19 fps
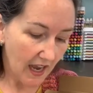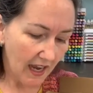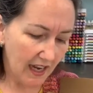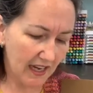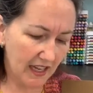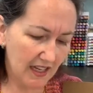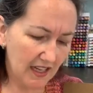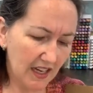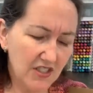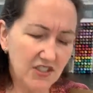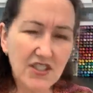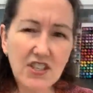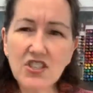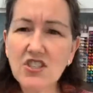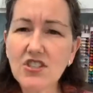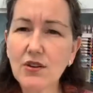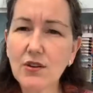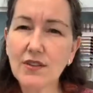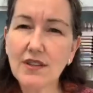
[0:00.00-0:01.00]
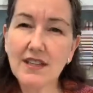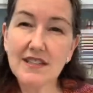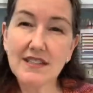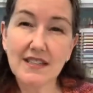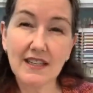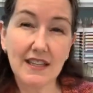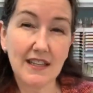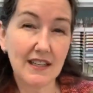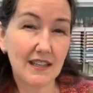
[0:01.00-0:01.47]
And I just showed
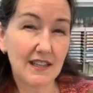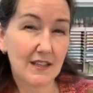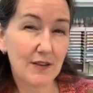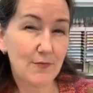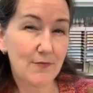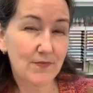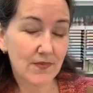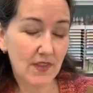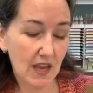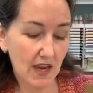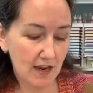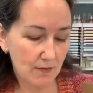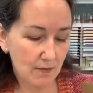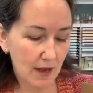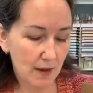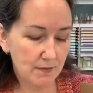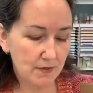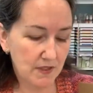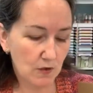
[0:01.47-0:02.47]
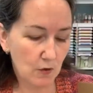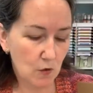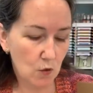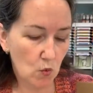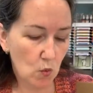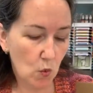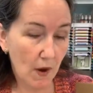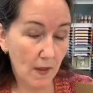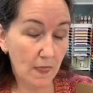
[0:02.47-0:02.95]
this in
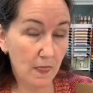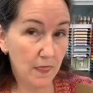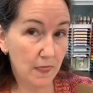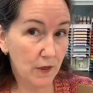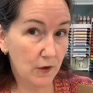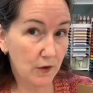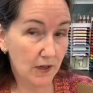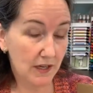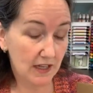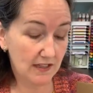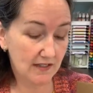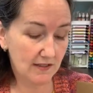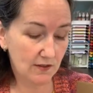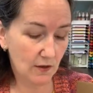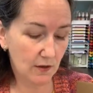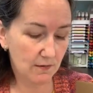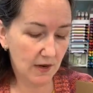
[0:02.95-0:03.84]
episode 130, so